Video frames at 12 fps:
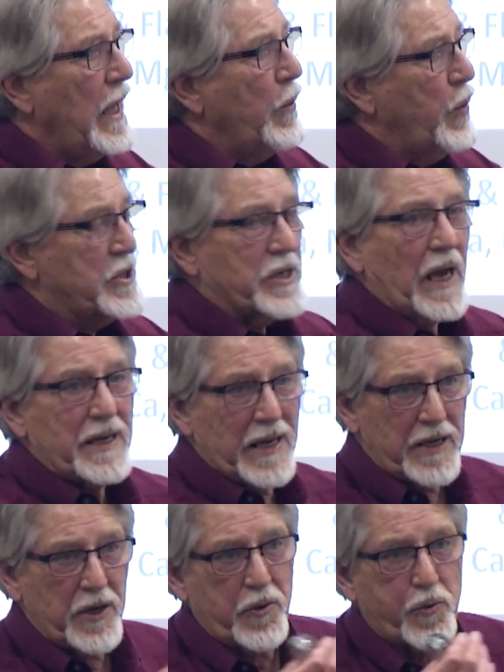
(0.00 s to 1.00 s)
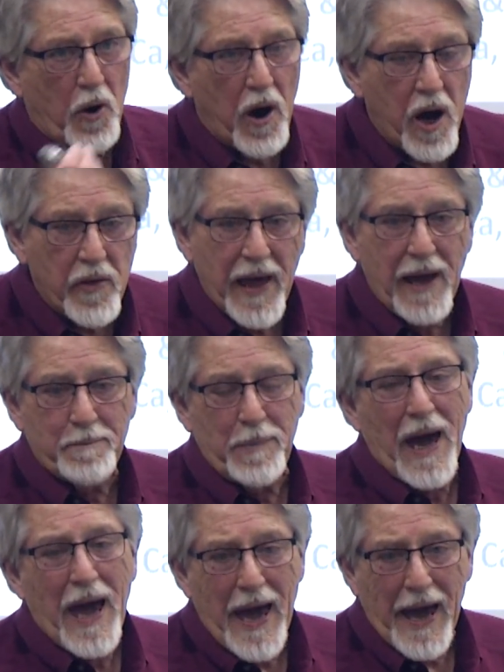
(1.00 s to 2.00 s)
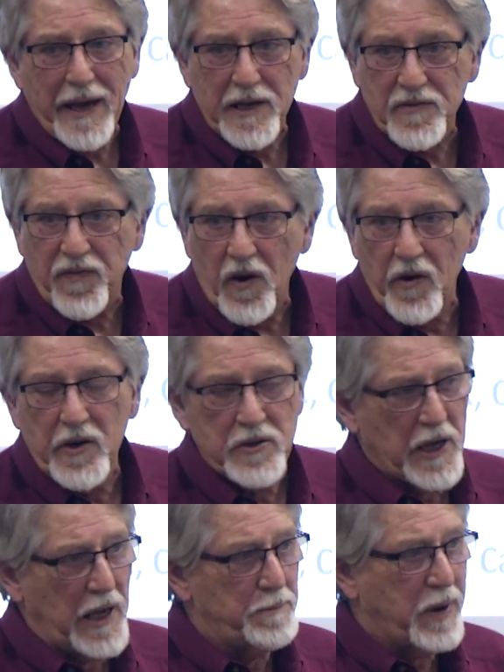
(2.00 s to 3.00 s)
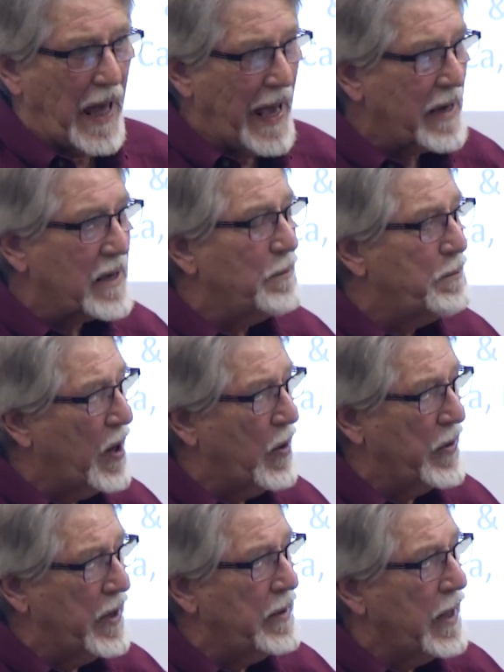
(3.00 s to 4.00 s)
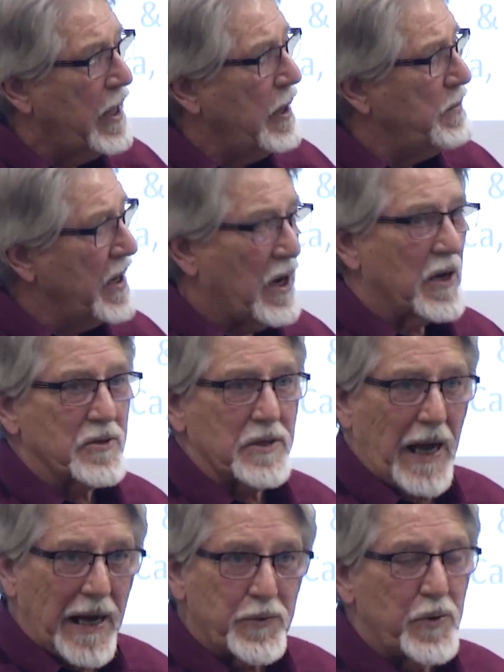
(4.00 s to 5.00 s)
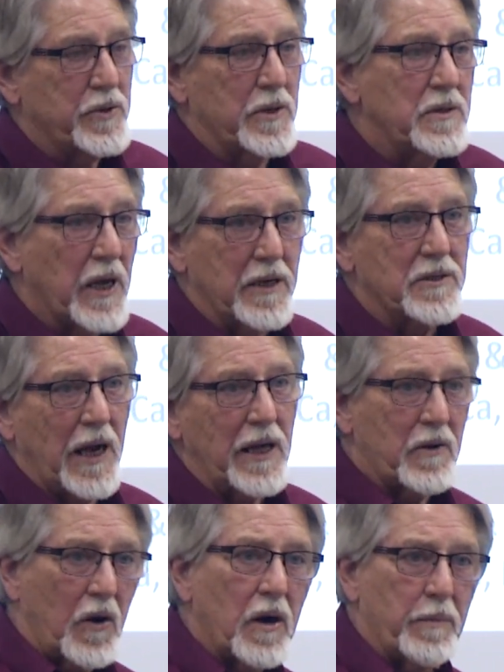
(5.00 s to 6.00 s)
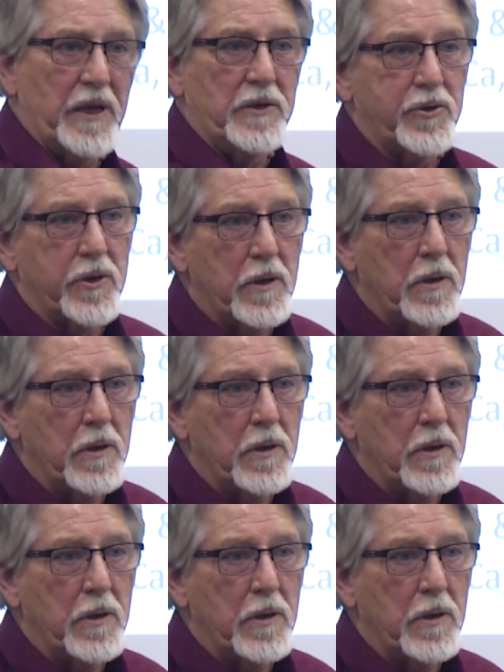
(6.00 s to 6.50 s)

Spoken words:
which I need to draw that back as far as a plant component, because nitrogen tastes like garbage.